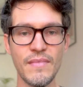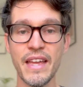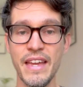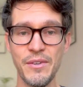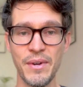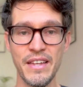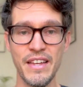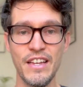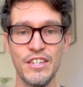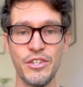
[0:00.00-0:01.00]
Anyway,
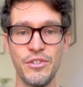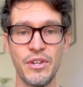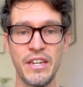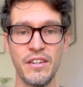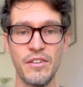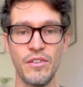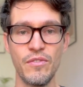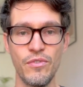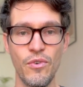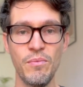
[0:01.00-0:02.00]
so you can
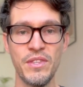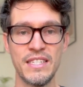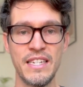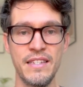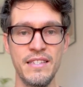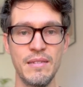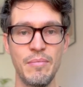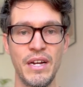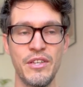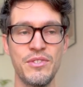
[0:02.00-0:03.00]
form this tense
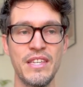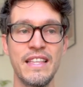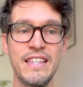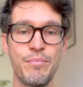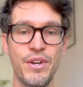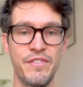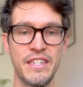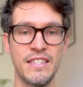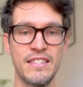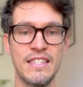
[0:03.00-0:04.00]
by using these
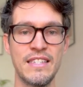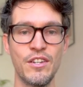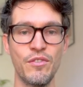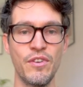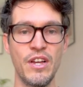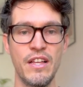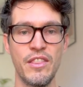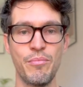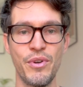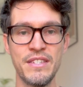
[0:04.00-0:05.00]
prefixes. Instead of
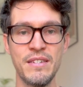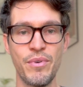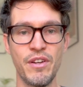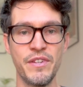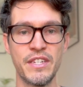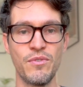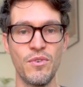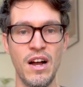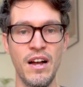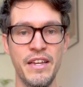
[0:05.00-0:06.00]
the present prefix for
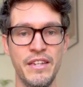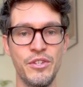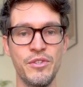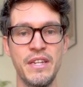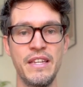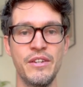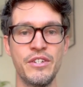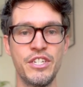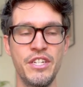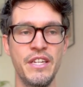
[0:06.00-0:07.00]
I and you and he
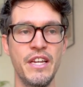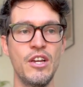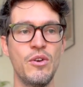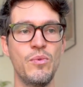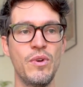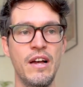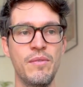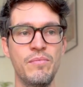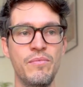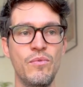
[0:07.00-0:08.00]
and she,
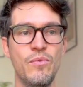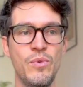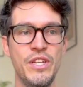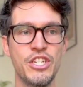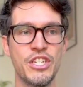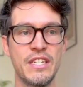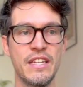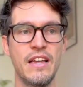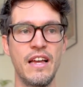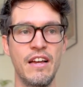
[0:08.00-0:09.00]
we just
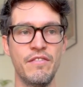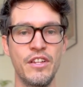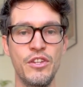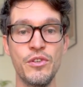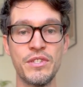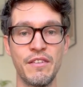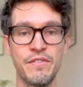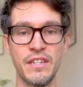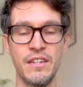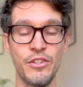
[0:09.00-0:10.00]
have a
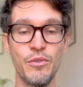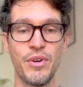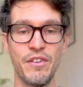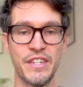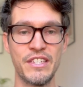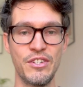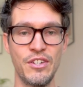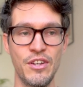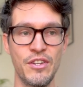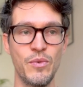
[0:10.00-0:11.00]
new prefix to
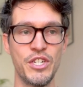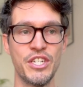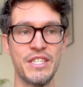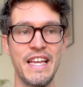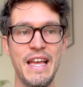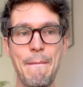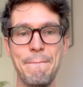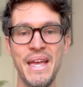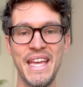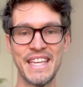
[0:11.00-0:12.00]
learn, which is
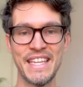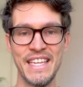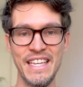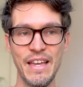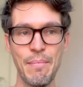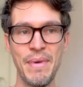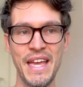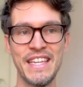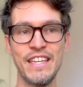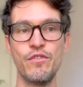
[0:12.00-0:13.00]

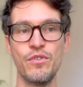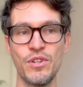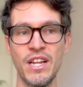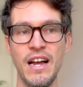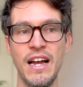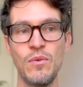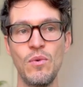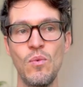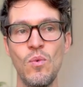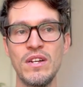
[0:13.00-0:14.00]
bengifuna. I
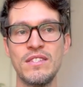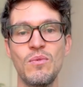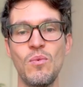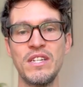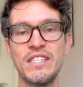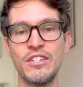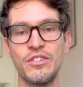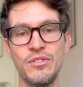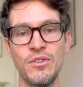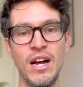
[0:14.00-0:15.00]
was wanting
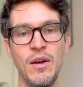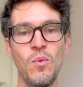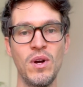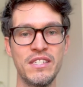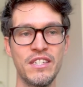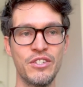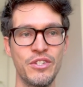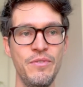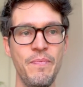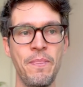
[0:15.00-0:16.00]
to, or I wanted to.